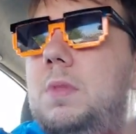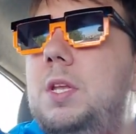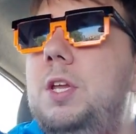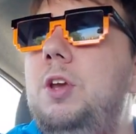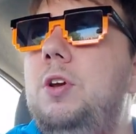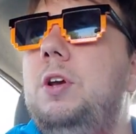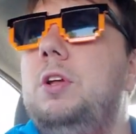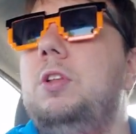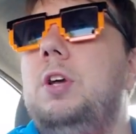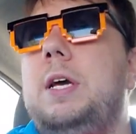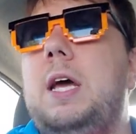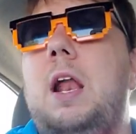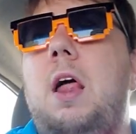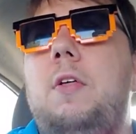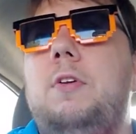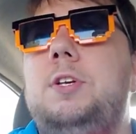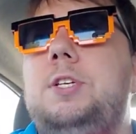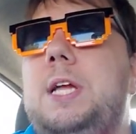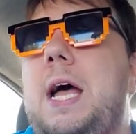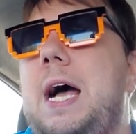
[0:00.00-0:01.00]
you can look at
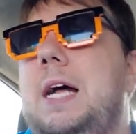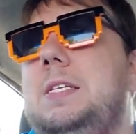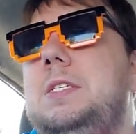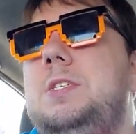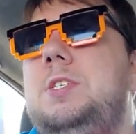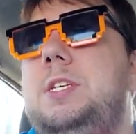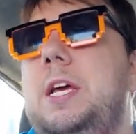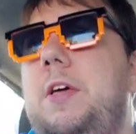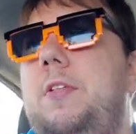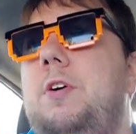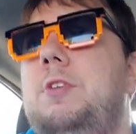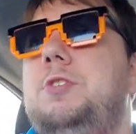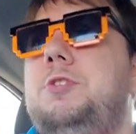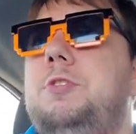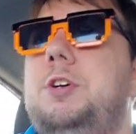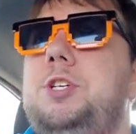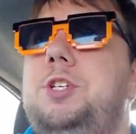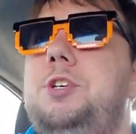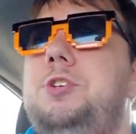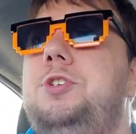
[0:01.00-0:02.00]
other stats and say those
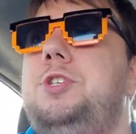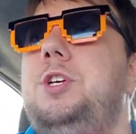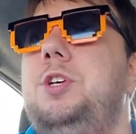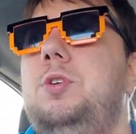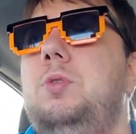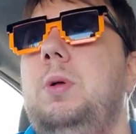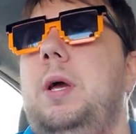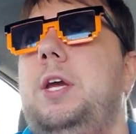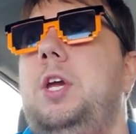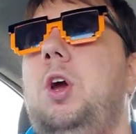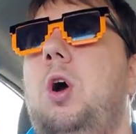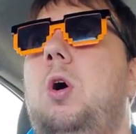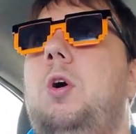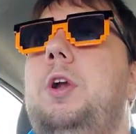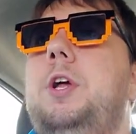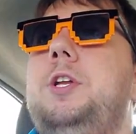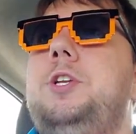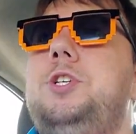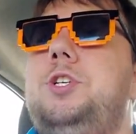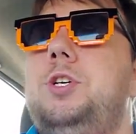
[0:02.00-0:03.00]
are issues too, like
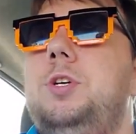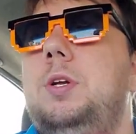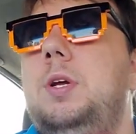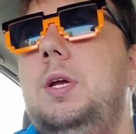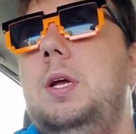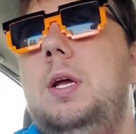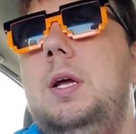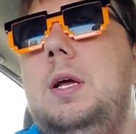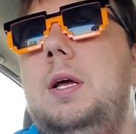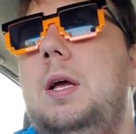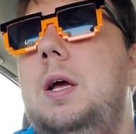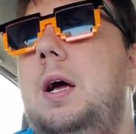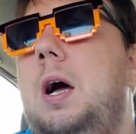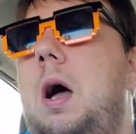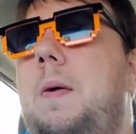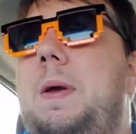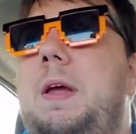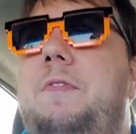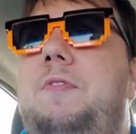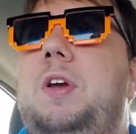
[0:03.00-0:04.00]
yardage.
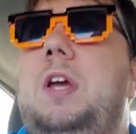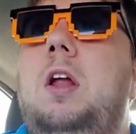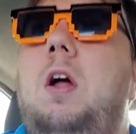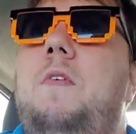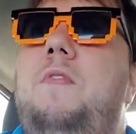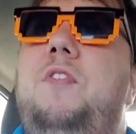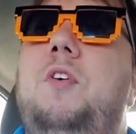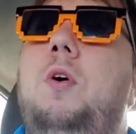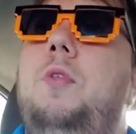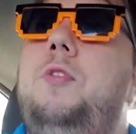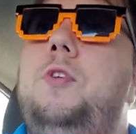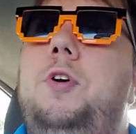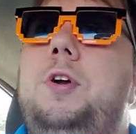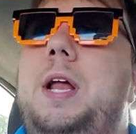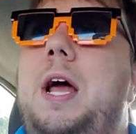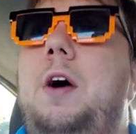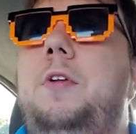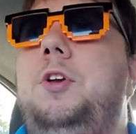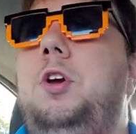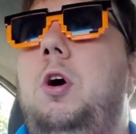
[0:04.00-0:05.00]
I mean, if you get off field on third
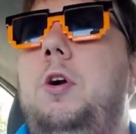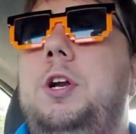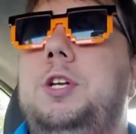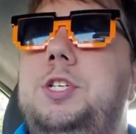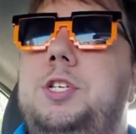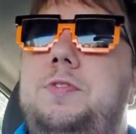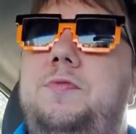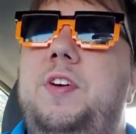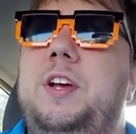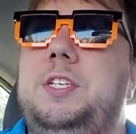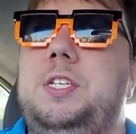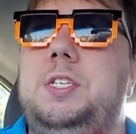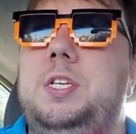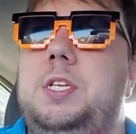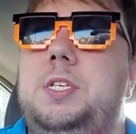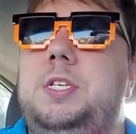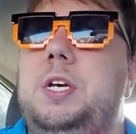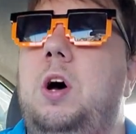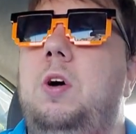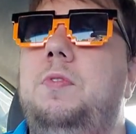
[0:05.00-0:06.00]
down, the yardage fixes
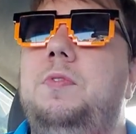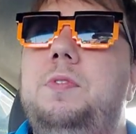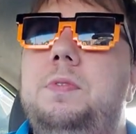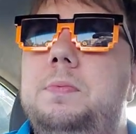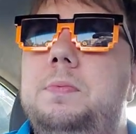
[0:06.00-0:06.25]
itself.